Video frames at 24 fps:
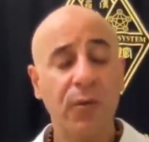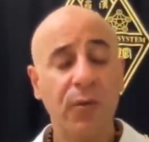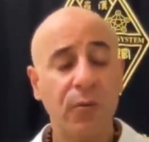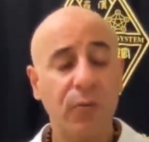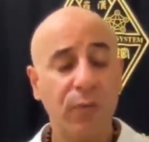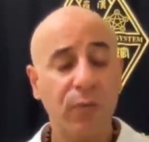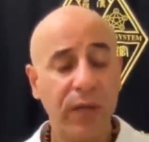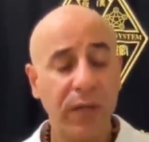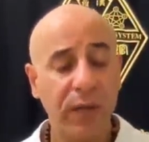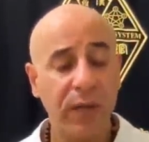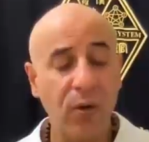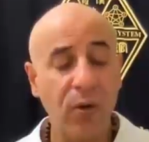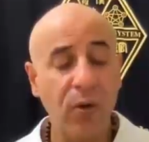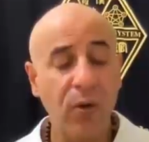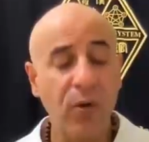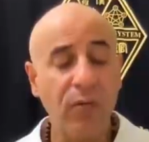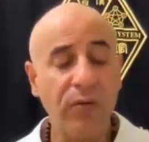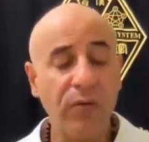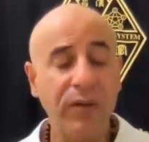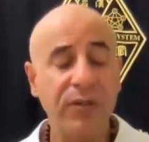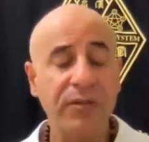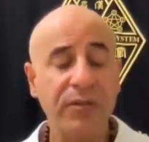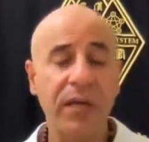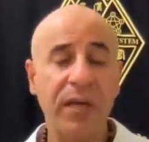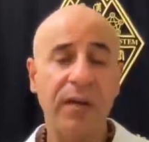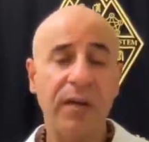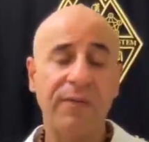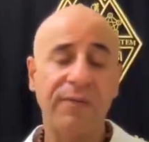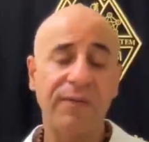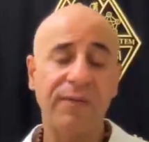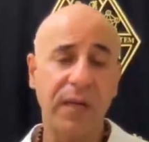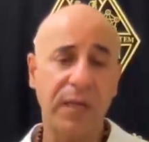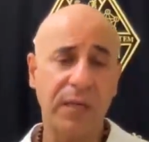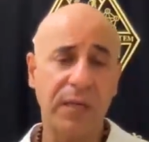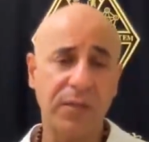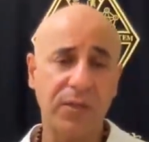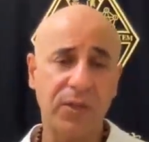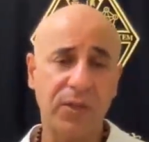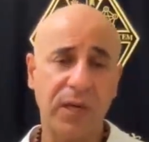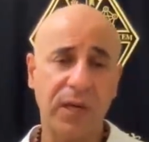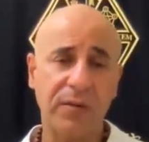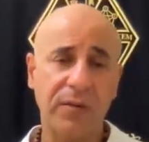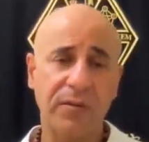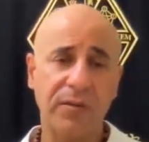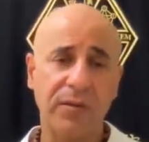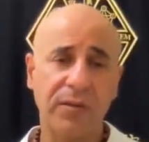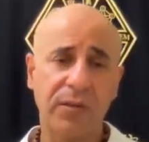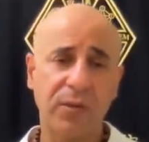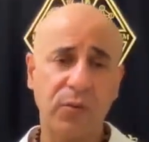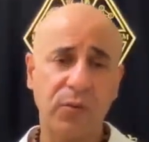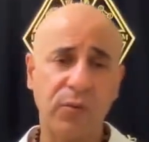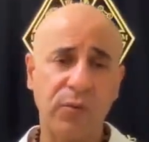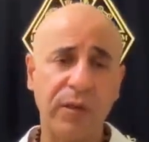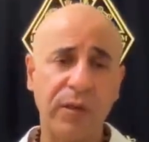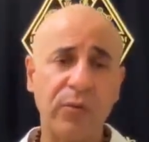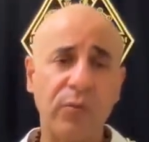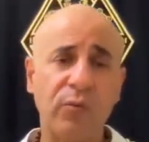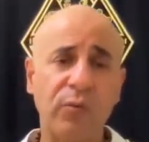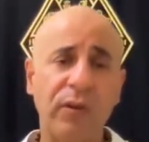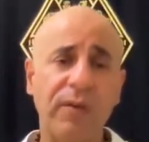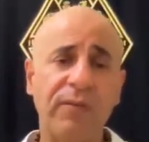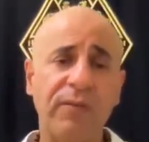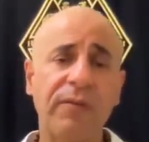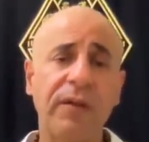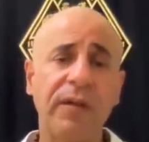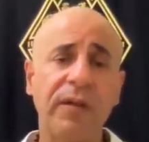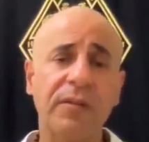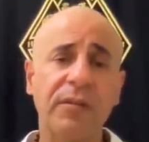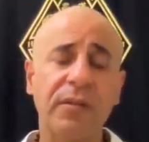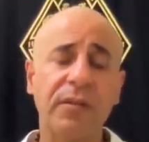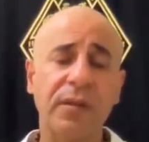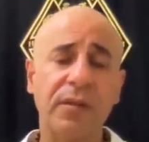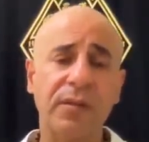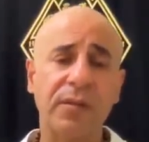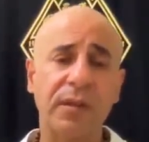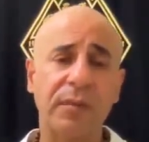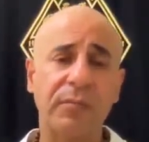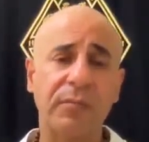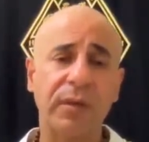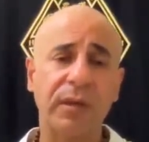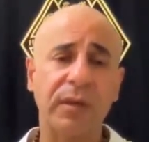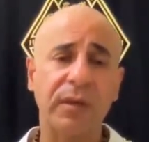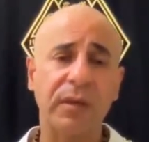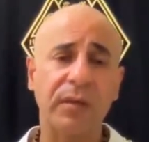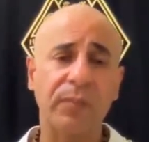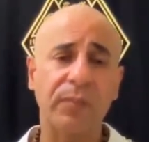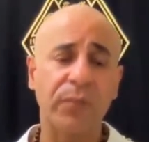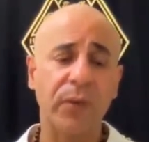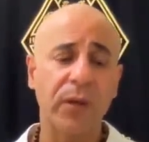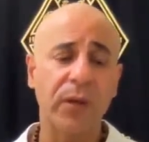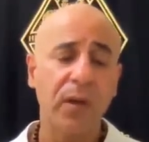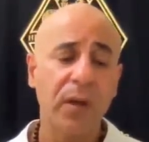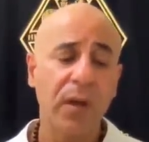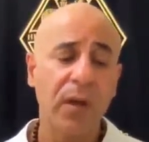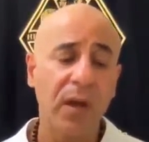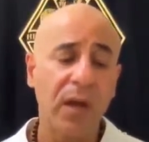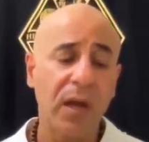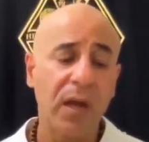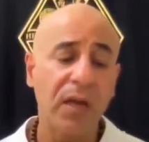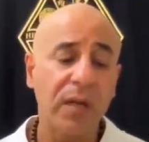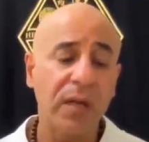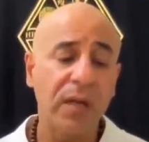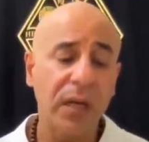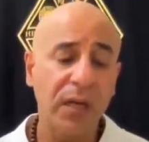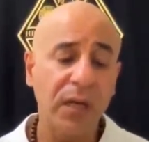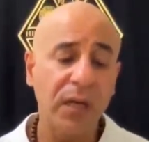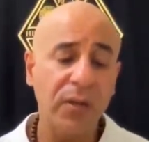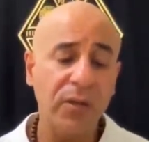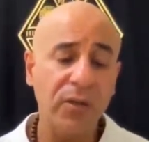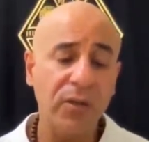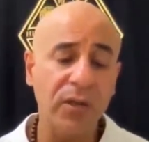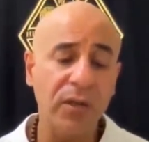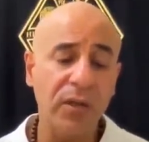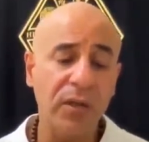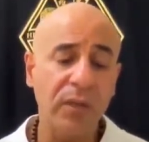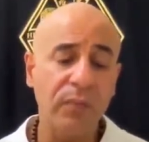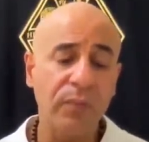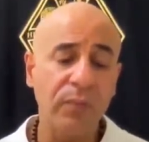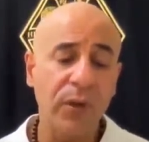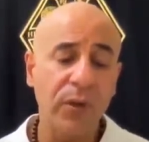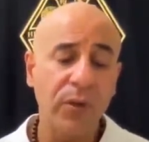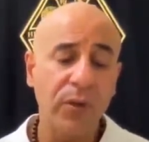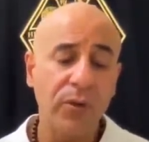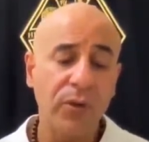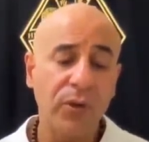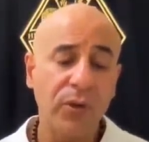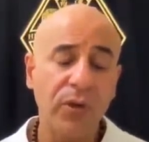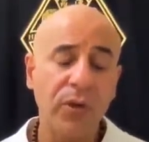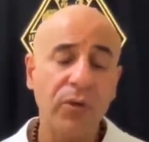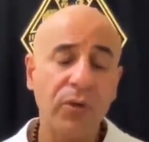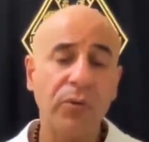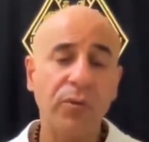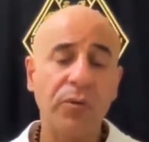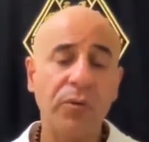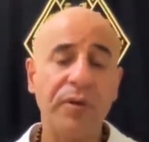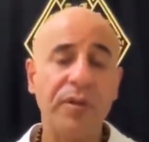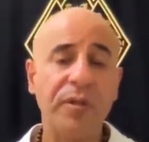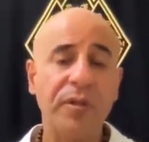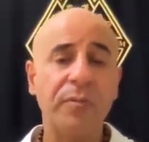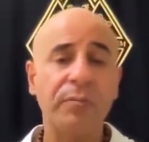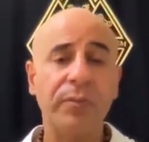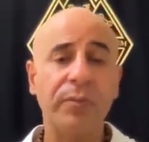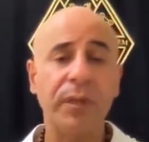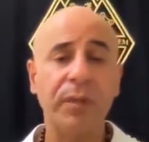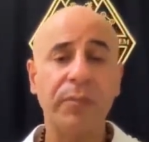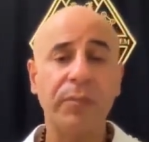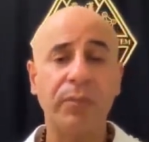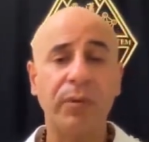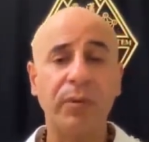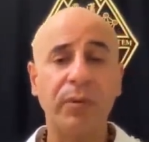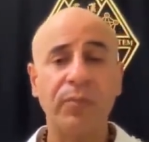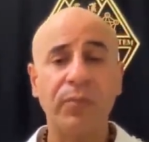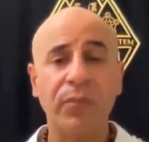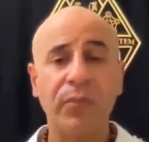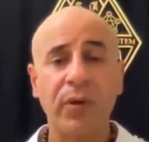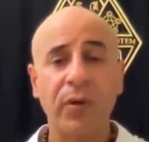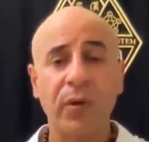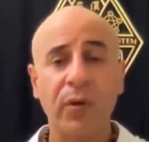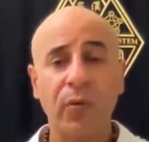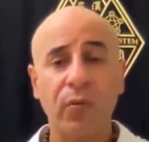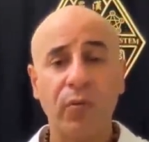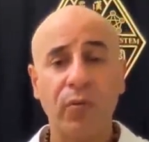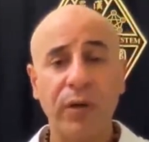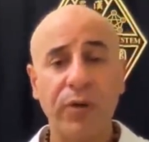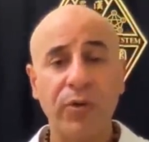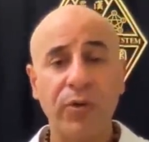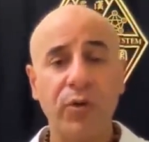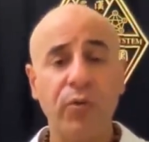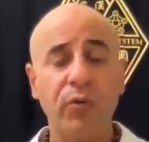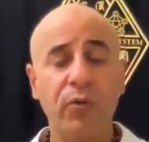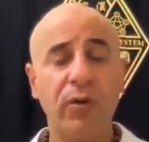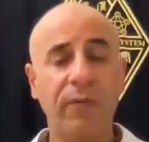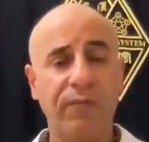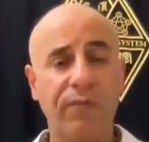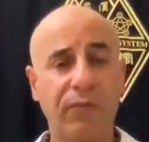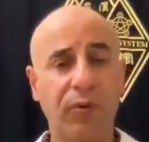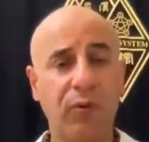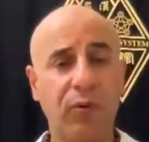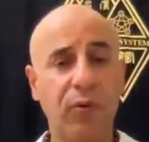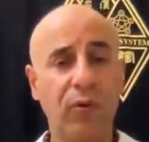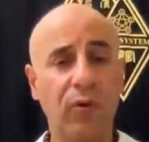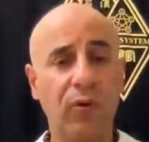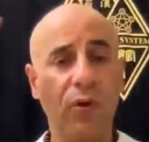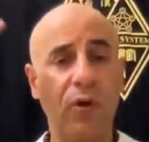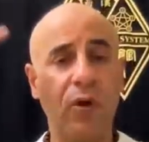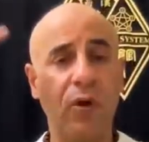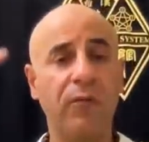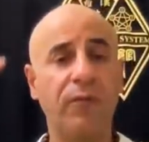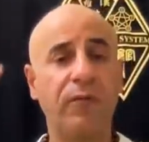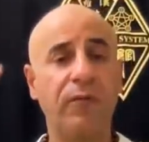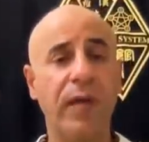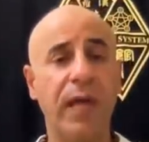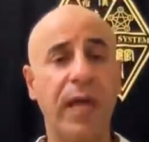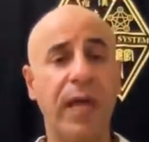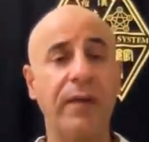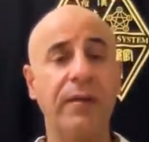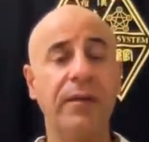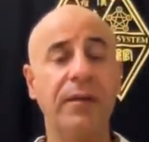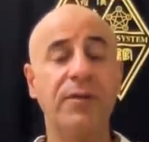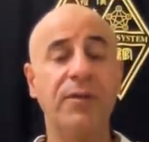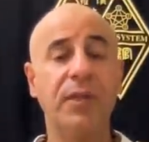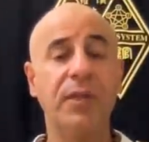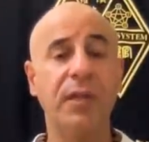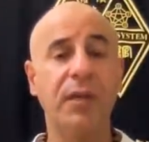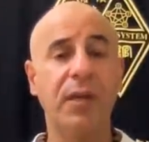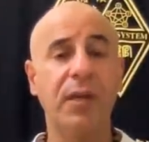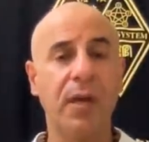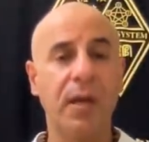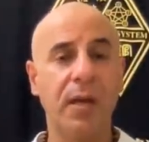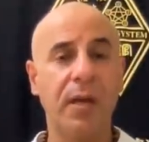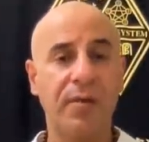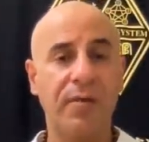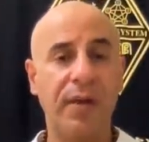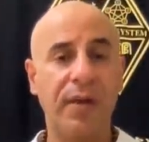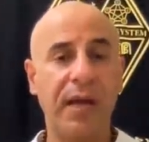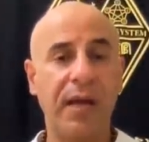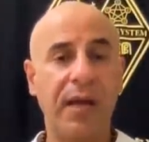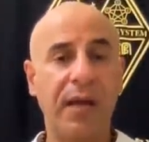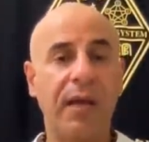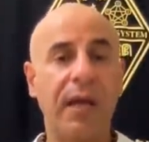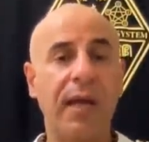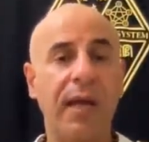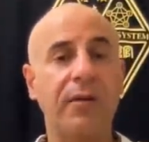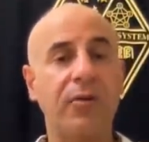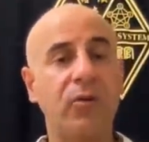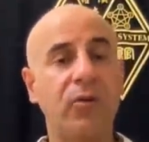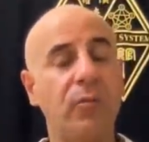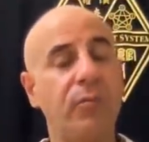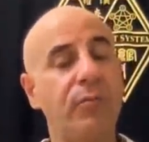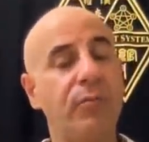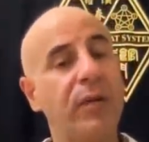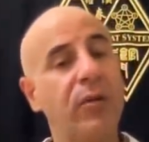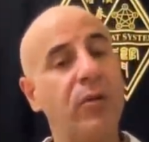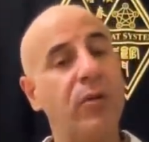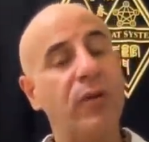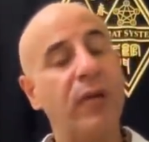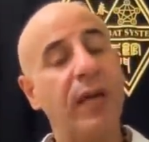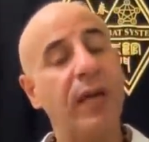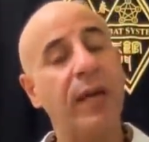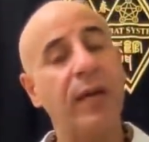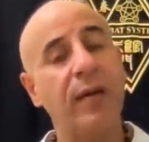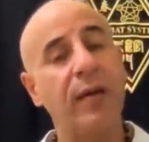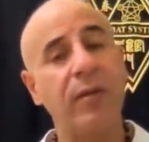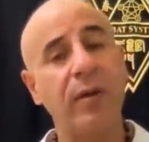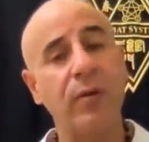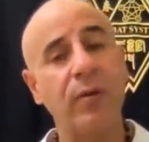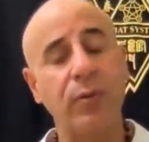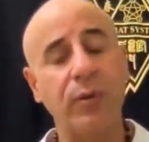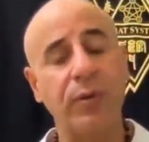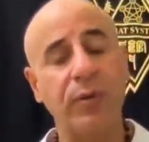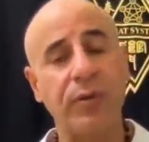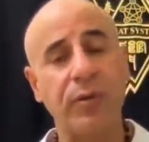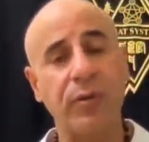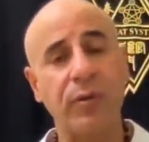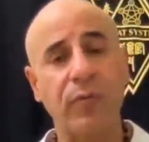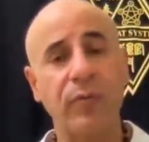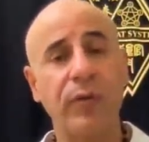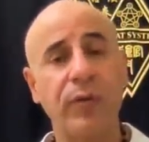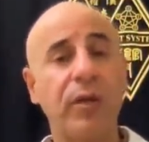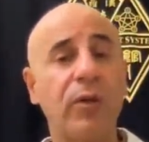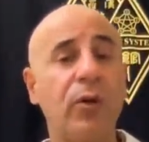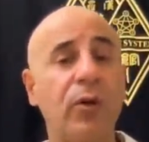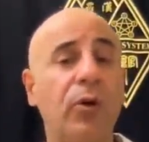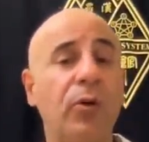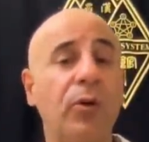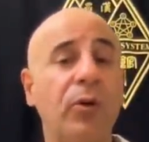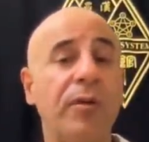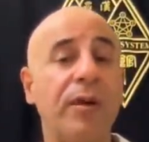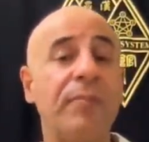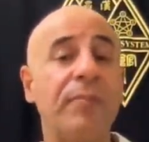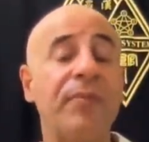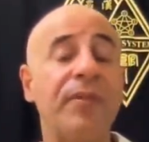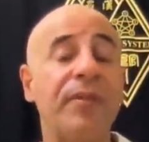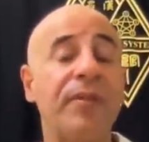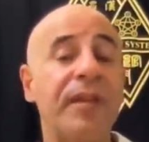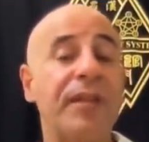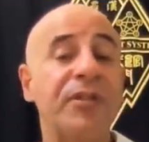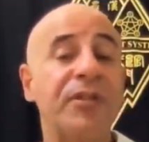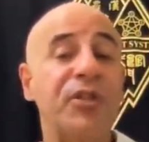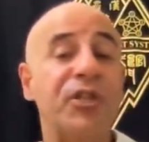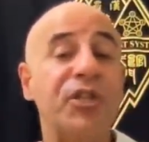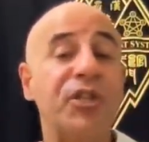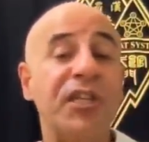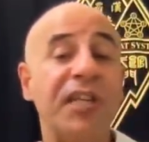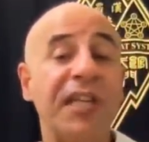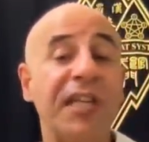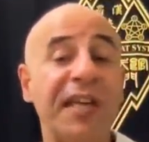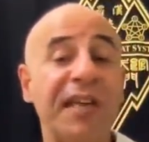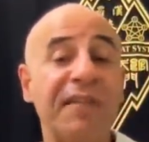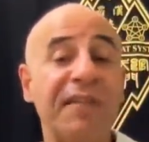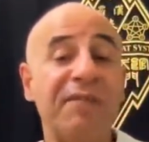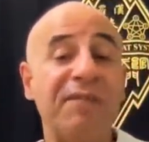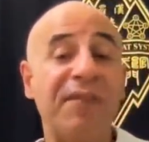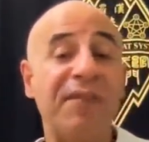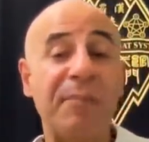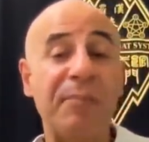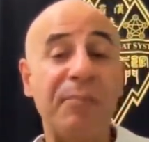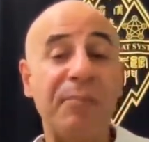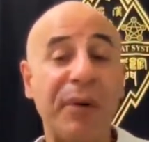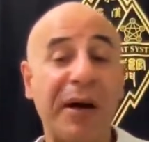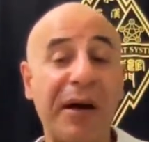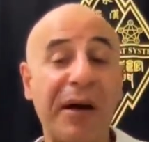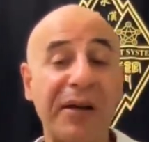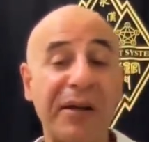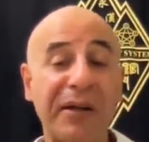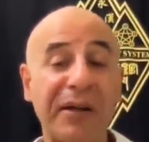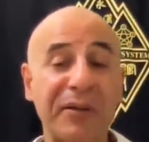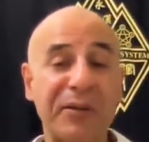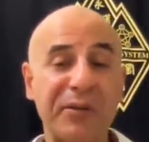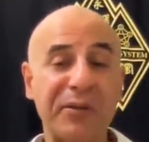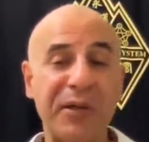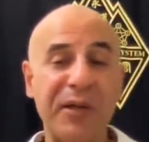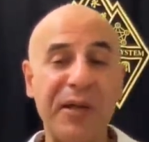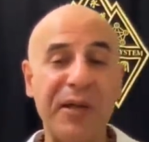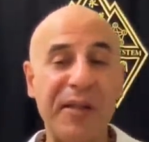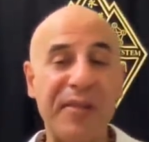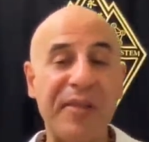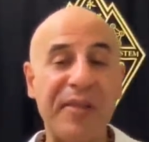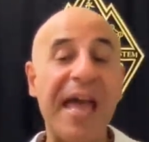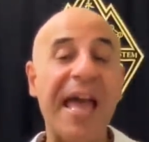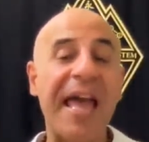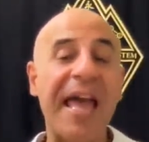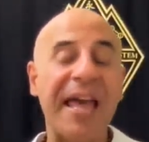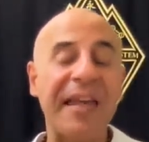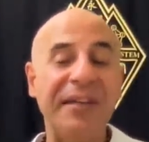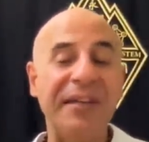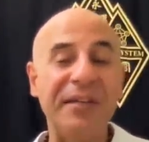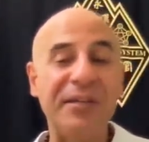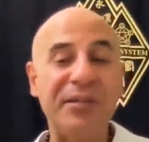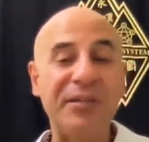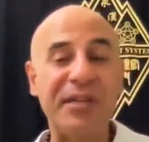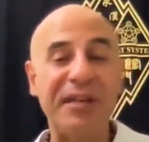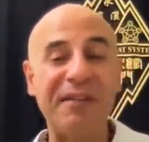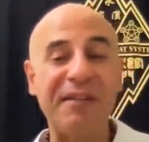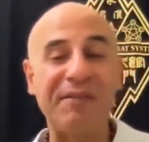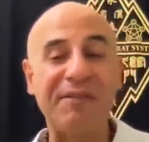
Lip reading: we always have exchanges when we face somebody. And actually, you know, these people, when you are full of energy, they like to be together with you. We call them the chi vampires, the energy